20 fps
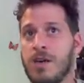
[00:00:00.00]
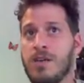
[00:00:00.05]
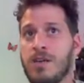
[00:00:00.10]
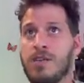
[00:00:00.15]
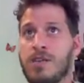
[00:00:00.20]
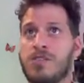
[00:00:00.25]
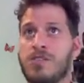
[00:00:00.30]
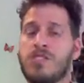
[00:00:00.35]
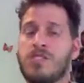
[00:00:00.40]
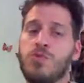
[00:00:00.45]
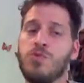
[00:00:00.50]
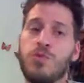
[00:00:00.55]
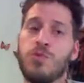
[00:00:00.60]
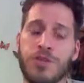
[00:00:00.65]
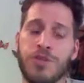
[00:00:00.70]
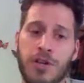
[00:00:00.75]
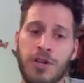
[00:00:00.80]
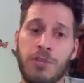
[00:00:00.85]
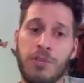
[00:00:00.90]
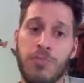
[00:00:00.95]
will return
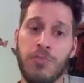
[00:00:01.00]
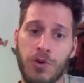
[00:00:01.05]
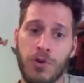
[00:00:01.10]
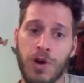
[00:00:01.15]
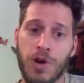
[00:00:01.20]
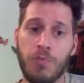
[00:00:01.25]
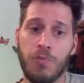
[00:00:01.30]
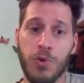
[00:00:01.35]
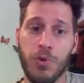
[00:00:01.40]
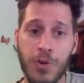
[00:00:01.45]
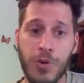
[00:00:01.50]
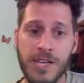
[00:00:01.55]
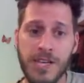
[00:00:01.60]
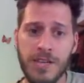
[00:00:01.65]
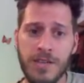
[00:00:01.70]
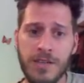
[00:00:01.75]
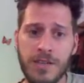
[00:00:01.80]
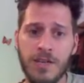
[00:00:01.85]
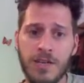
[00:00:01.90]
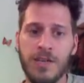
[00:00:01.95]
a boolean
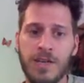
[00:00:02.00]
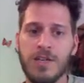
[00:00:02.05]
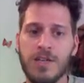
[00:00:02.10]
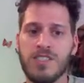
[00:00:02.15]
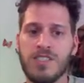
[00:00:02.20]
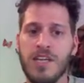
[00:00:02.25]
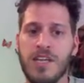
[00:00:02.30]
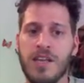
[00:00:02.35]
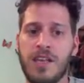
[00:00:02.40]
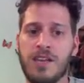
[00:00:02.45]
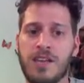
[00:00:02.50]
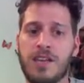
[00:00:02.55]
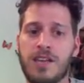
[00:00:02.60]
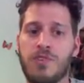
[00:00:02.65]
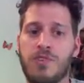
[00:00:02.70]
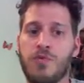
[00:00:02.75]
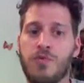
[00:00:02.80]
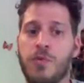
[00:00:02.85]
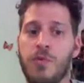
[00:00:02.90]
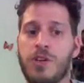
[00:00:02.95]
stating if
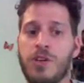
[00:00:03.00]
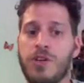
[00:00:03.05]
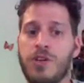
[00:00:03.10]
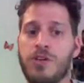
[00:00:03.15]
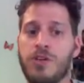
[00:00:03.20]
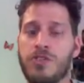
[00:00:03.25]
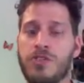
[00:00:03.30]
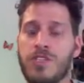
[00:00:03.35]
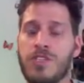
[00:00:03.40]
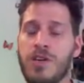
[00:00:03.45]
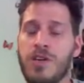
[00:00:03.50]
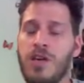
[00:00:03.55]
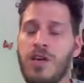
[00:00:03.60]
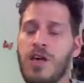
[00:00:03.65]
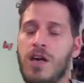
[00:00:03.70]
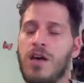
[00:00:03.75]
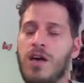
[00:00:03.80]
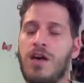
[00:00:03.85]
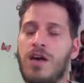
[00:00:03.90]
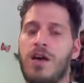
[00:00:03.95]
we're using
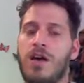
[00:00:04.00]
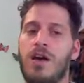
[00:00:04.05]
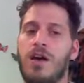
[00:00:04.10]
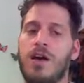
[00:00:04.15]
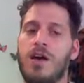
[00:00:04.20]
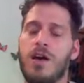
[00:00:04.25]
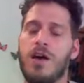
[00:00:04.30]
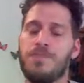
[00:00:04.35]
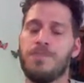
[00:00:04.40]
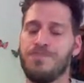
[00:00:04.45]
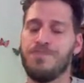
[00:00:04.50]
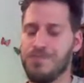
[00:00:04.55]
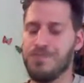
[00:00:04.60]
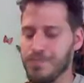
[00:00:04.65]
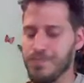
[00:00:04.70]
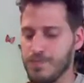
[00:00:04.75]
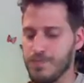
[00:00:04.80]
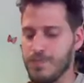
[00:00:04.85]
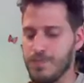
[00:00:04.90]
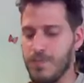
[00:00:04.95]
a
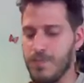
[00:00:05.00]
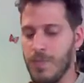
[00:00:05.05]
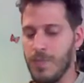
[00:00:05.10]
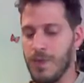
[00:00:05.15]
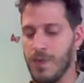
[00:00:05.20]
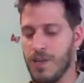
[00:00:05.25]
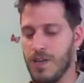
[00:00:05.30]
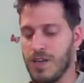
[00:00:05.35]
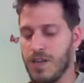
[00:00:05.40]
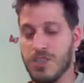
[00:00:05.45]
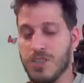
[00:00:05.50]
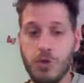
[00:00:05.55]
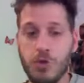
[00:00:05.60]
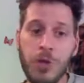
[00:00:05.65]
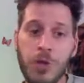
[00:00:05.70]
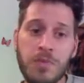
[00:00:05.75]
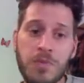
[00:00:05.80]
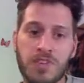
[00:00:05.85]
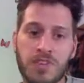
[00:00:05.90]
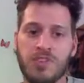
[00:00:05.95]

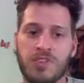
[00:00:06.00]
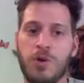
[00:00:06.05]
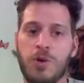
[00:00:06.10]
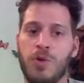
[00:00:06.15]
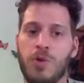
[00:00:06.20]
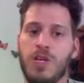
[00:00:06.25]
script, so it